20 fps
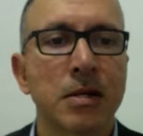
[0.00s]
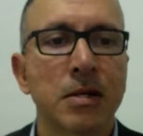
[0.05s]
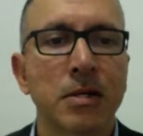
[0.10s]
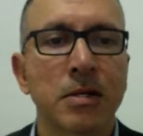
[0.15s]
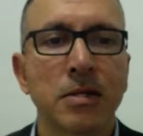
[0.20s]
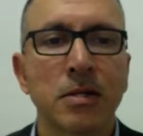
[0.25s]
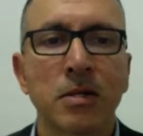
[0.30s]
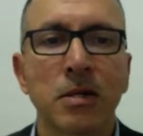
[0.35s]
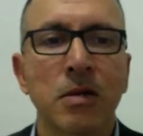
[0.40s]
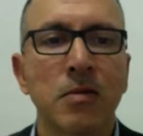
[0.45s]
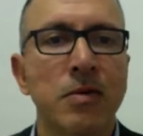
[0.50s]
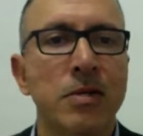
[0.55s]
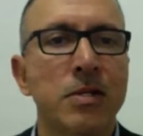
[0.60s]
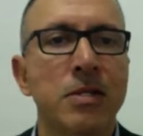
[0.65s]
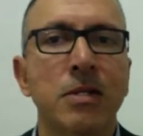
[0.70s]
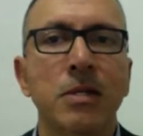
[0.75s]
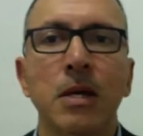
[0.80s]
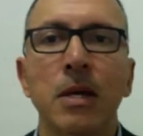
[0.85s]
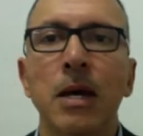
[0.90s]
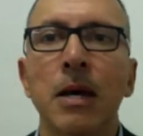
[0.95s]
It's
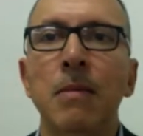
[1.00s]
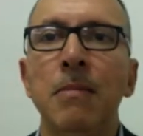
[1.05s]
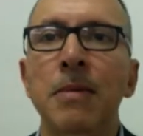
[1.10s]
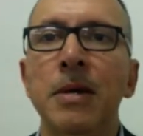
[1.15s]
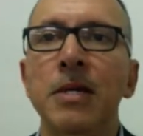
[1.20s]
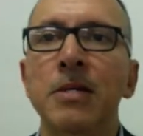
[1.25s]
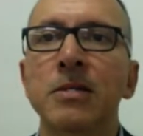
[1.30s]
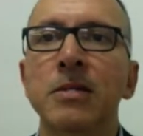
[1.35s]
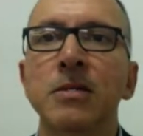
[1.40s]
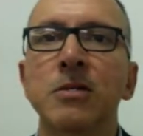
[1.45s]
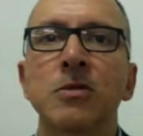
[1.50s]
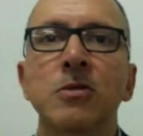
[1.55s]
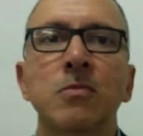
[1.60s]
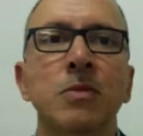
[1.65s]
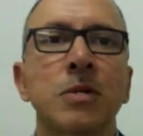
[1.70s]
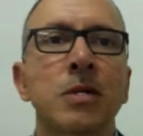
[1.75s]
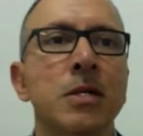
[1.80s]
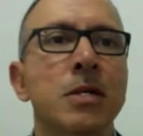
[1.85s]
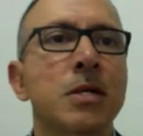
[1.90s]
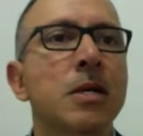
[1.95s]
always amazing to
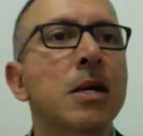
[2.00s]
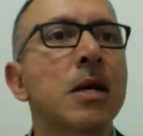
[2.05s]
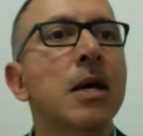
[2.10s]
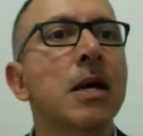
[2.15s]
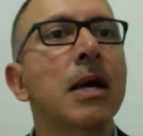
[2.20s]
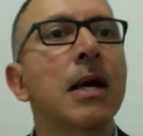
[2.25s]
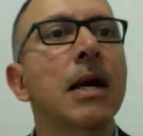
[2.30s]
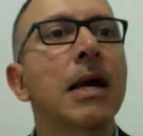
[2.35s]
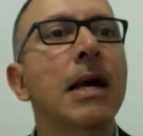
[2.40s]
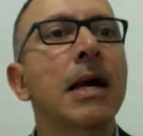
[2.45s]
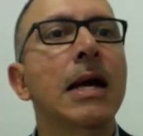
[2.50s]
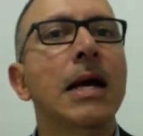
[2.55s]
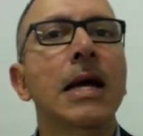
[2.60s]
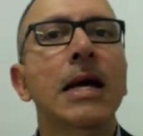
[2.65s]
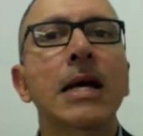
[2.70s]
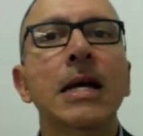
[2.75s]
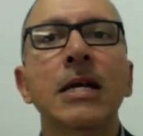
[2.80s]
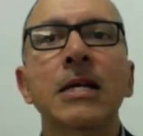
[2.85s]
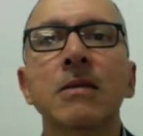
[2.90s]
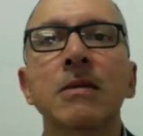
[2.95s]
be
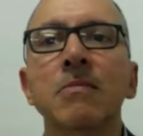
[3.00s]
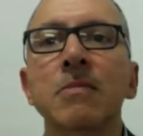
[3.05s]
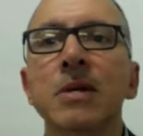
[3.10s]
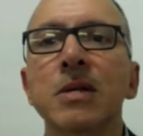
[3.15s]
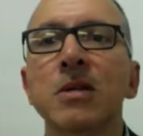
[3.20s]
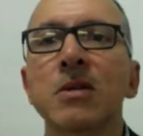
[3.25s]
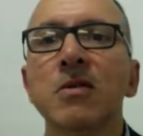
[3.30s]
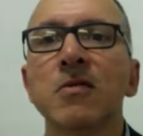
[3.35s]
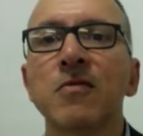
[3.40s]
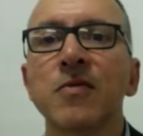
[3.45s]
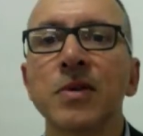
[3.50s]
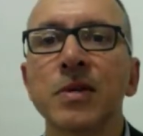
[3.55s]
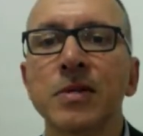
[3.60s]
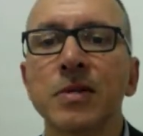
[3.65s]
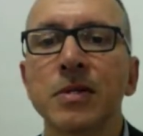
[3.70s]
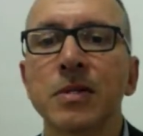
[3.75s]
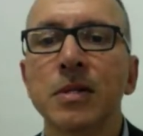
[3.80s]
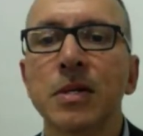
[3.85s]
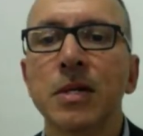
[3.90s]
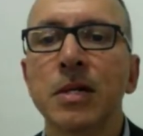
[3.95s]
in the middle of
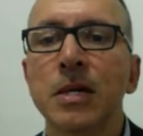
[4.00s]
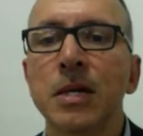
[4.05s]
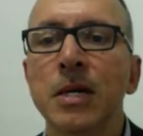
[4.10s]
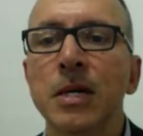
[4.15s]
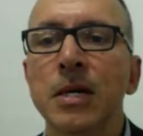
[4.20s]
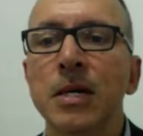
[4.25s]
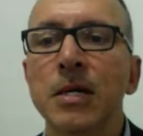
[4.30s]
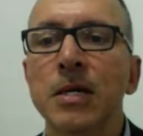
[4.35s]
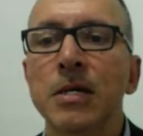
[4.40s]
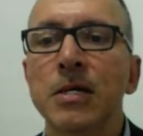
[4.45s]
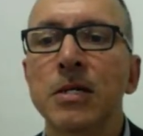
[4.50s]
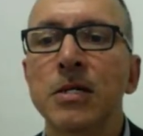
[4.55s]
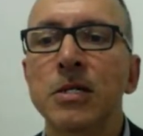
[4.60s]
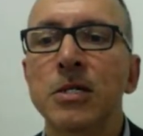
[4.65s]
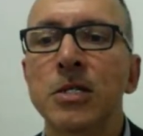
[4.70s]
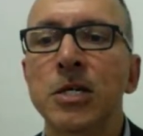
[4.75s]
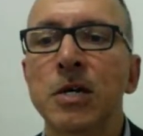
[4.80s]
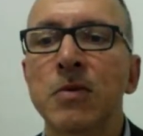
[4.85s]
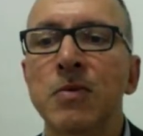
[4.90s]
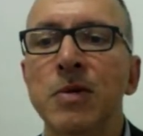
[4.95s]
this.
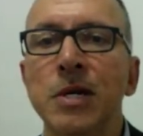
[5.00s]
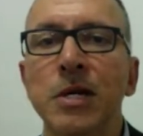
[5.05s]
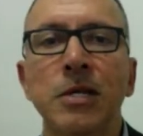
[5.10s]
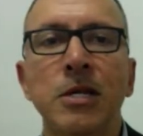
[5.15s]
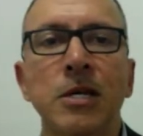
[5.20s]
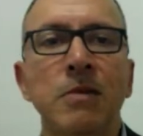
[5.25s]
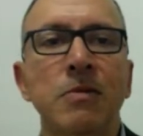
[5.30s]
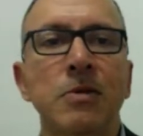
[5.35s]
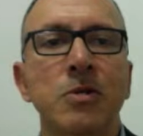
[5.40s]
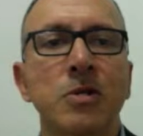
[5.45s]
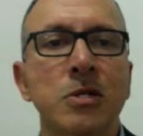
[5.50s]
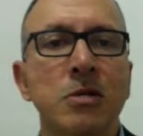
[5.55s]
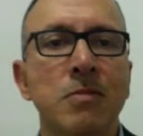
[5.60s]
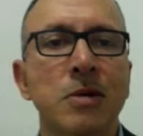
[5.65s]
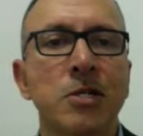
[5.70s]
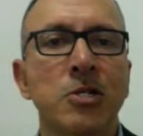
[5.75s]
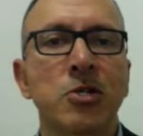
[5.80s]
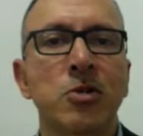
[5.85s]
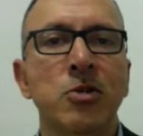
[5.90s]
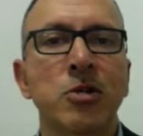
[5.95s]
Janvi, are they able to see
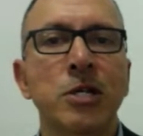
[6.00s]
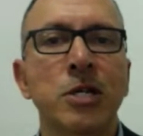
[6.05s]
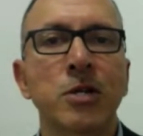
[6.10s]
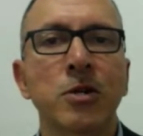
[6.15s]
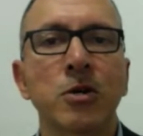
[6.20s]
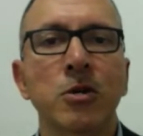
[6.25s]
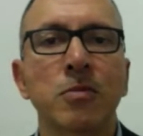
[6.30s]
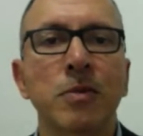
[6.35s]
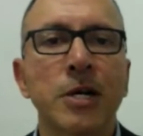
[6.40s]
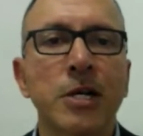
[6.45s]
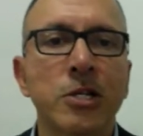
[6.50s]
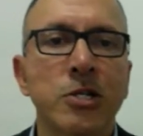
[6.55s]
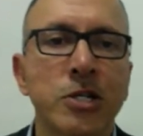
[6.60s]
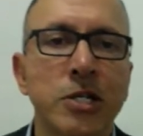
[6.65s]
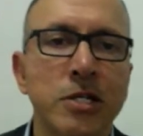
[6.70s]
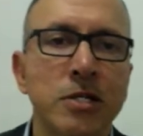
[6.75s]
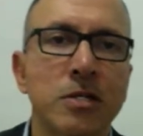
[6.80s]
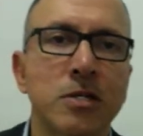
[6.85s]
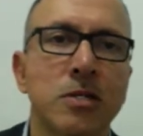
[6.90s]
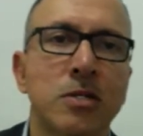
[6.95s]
my screen at all by any
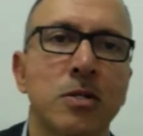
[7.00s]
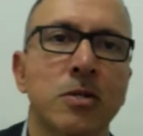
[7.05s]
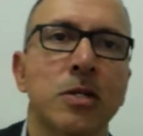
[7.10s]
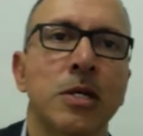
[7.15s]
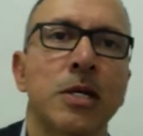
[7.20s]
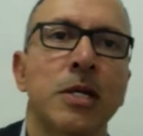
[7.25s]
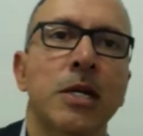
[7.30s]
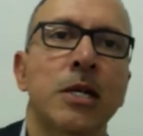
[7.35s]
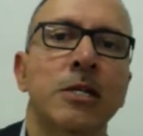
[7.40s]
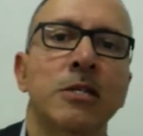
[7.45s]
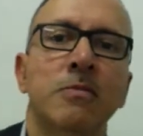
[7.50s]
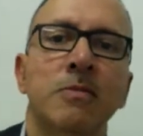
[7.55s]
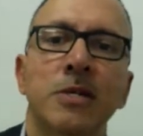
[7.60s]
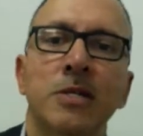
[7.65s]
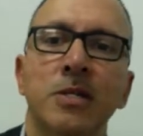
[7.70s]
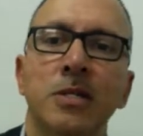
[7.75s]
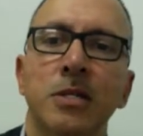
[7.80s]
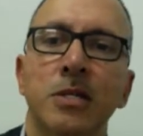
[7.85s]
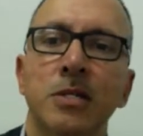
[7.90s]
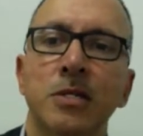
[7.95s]
chance? So that at least
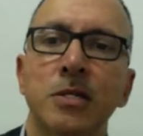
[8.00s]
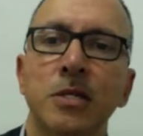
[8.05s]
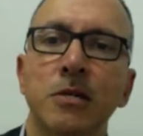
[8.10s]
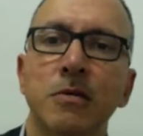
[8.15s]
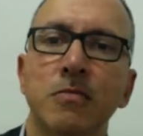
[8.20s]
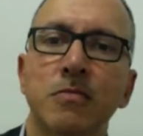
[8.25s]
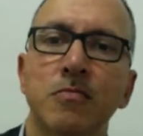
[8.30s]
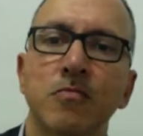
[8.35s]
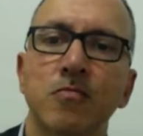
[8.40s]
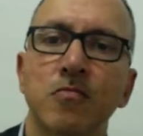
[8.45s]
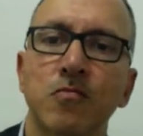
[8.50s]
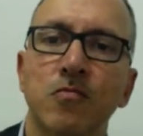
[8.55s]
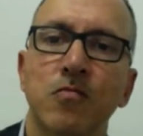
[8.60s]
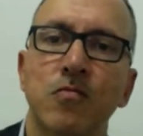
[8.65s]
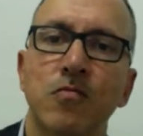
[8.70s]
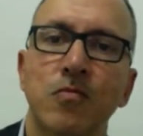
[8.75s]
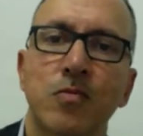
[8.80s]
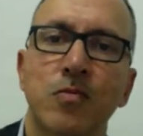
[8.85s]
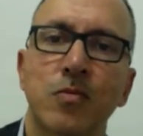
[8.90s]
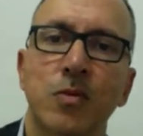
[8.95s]
makes it easier?
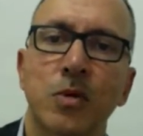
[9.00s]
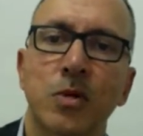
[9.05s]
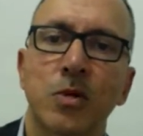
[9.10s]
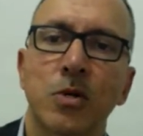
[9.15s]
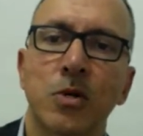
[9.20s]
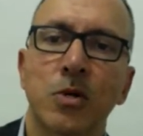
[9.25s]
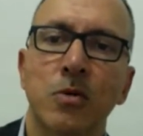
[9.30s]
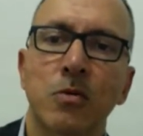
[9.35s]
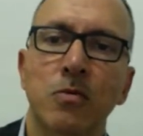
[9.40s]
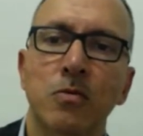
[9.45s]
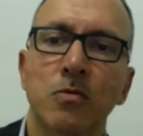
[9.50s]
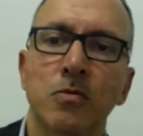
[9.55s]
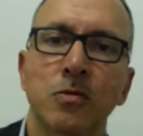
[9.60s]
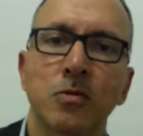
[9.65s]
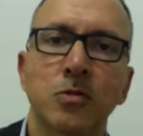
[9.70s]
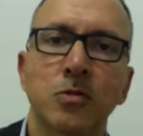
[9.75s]
No?